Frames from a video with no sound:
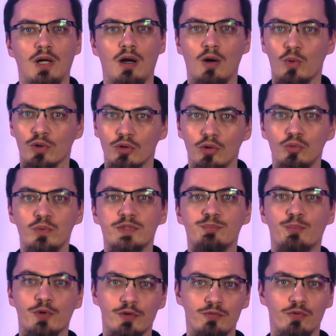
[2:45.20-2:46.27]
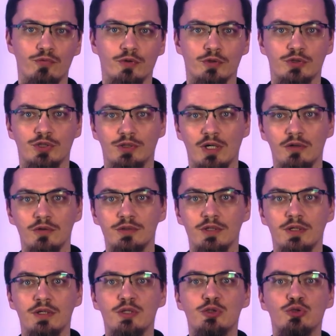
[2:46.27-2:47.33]
Our goal with preview functionality
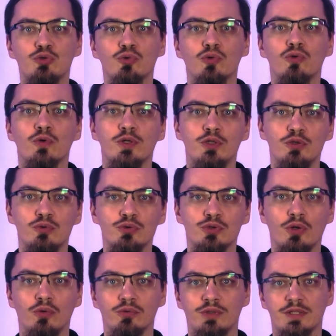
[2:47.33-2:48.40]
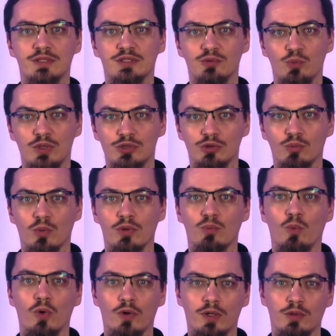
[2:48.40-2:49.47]
is to reduce context switching when
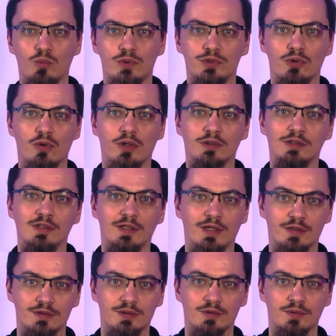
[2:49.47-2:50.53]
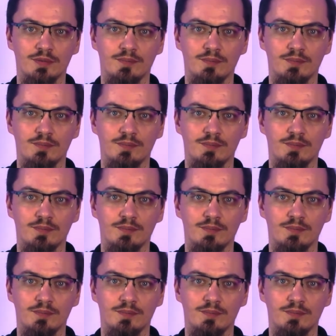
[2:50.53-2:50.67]
working with your analytics,